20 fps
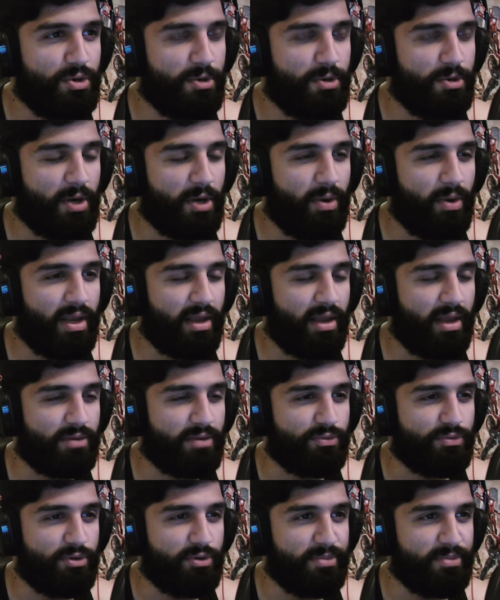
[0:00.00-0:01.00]
Quite like
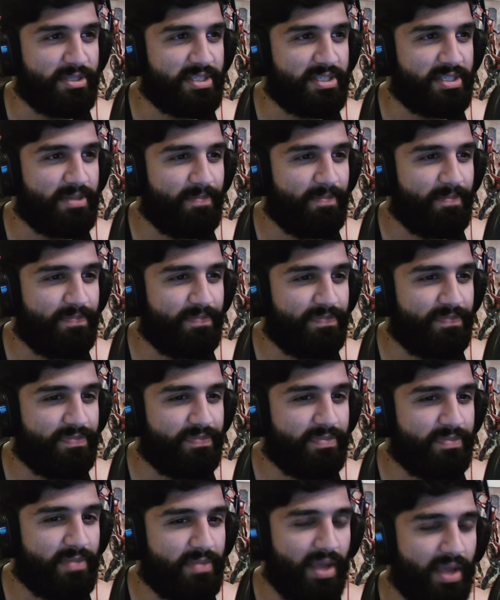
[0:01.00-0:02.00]
Rumours.
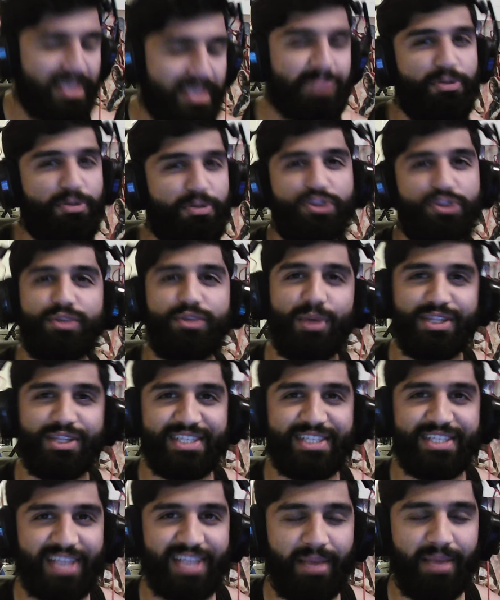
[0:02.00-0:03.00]
Let's put them on the
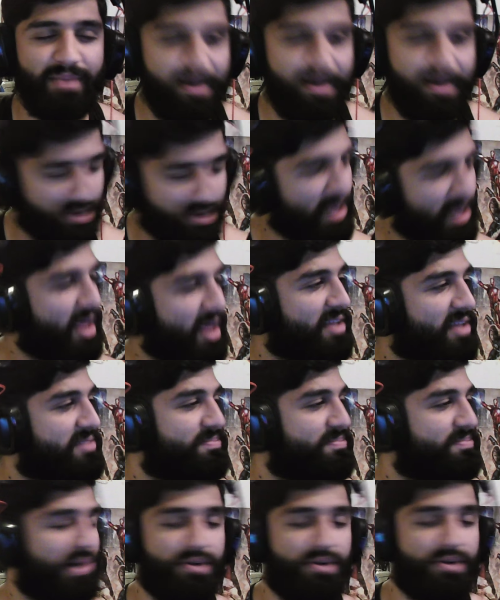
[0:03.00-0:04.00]
same level. I like them
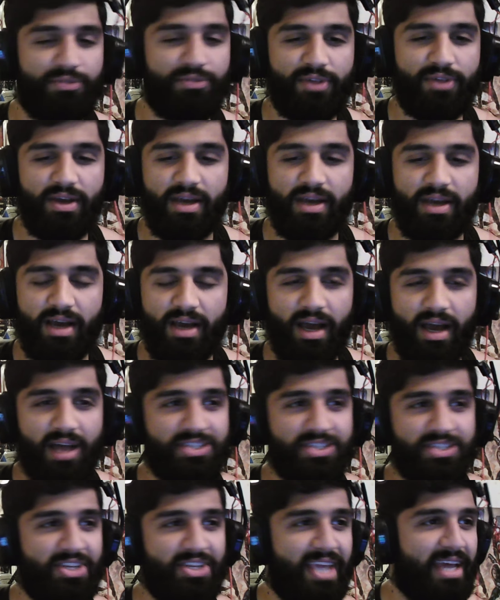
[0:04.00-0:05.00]
both.
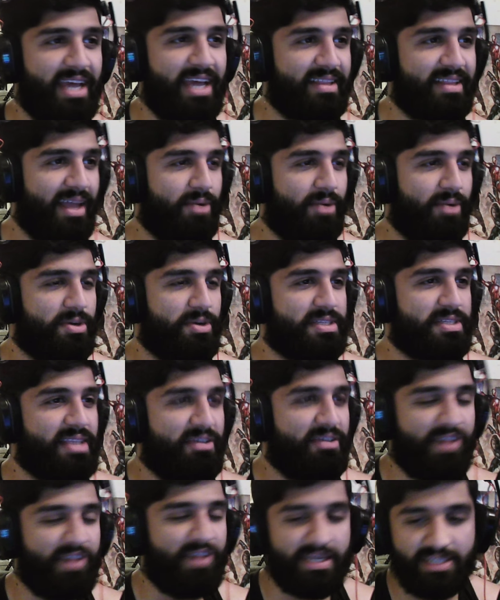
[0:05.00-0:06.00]
So yeah, that was
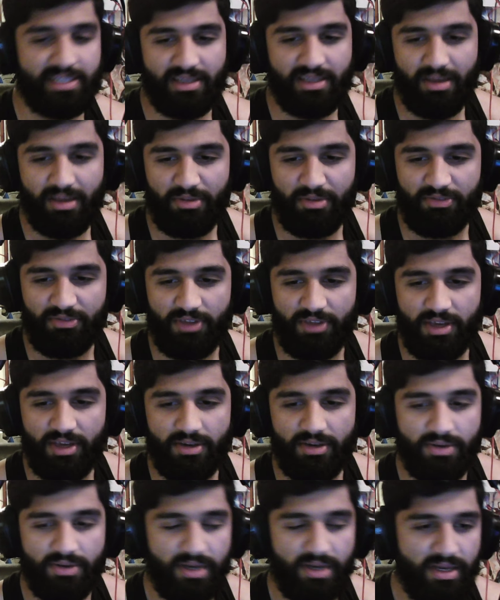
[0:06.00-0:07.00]
Neffex Coming For
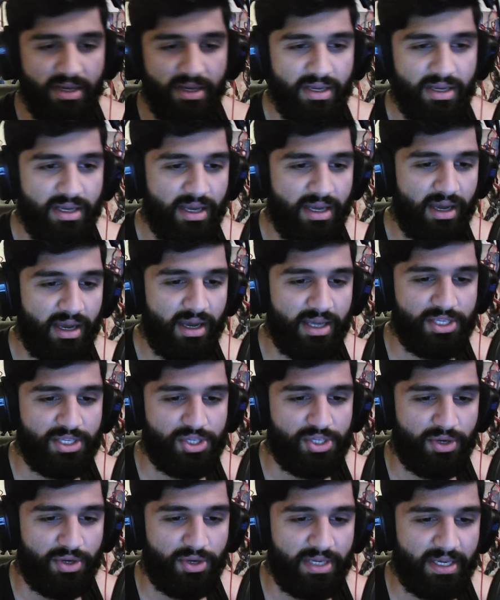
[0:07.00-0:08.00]
You. I
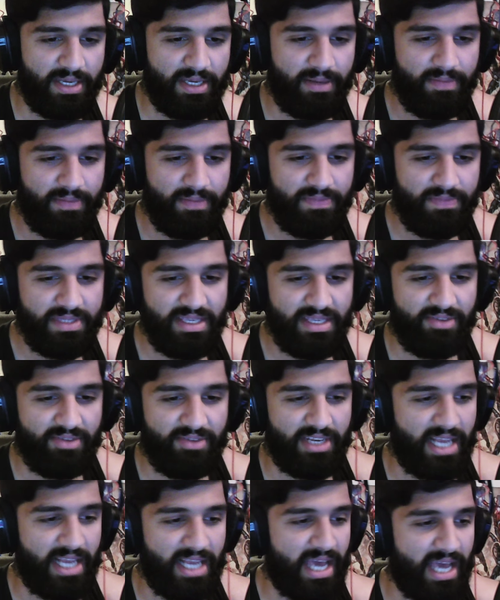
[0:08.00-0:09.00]
enjoyed it. Let's give it a
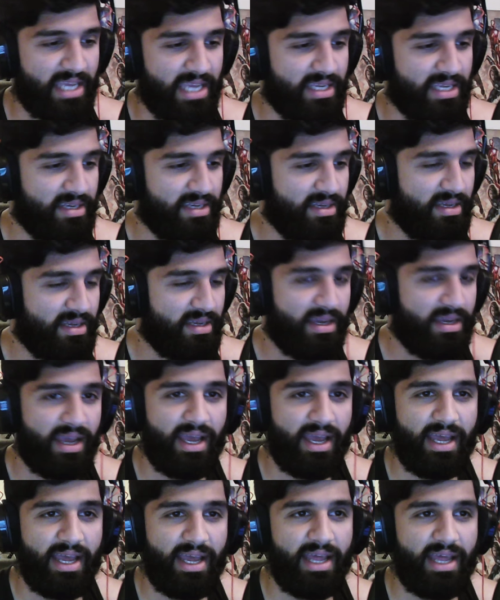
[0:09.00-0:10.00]
like.
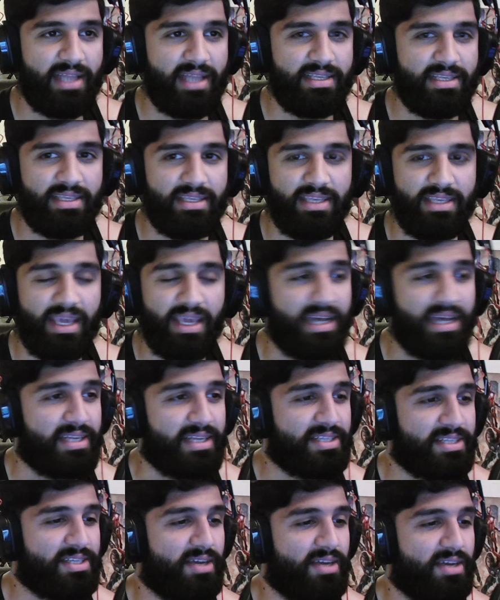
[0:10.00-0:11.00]
And yeah,
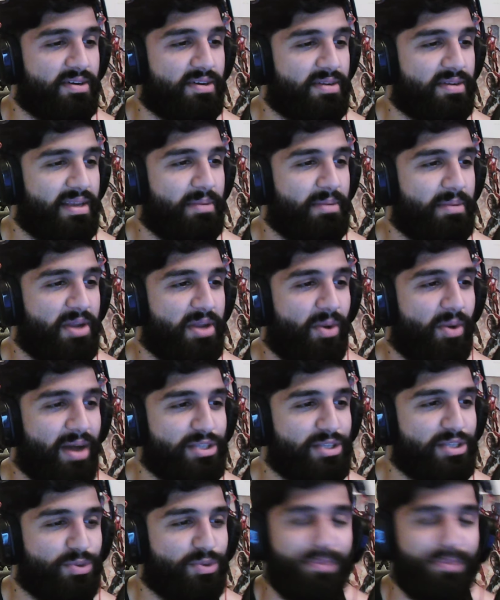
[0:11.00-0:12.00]
so let me know what
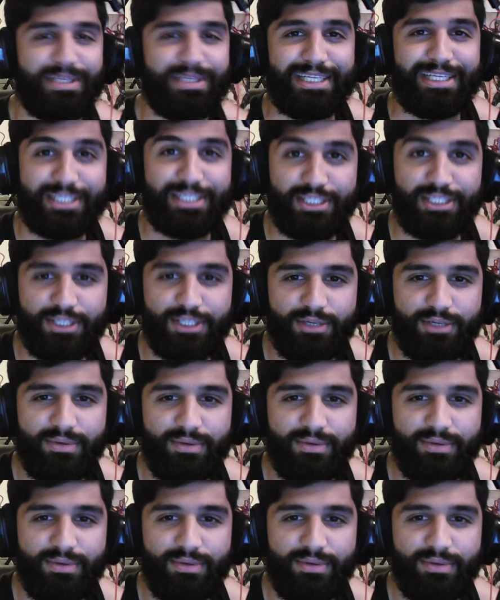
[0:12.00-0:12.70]
else you want me to listen to.